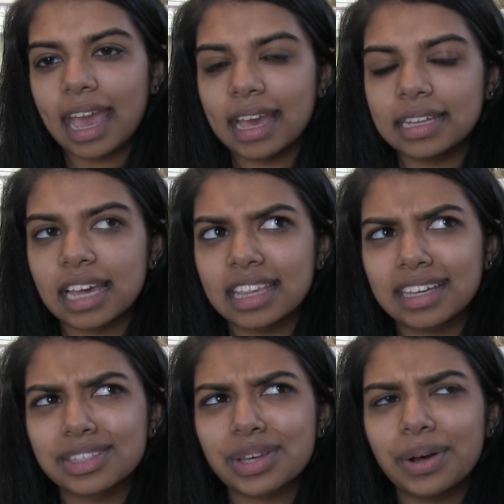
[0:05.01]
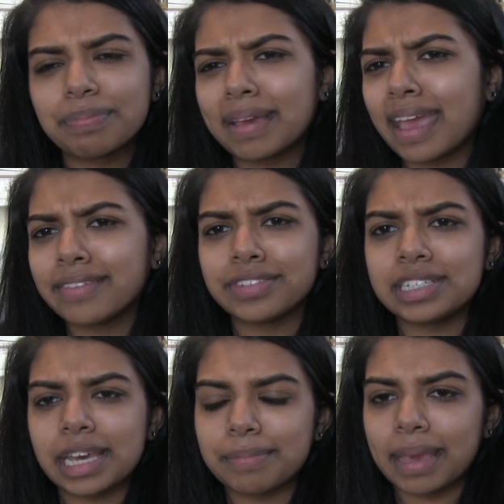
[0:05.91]
and I think it's called My
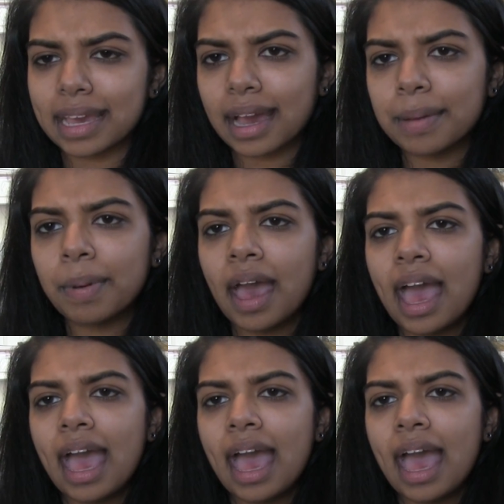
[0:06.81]
Everyday Makeup,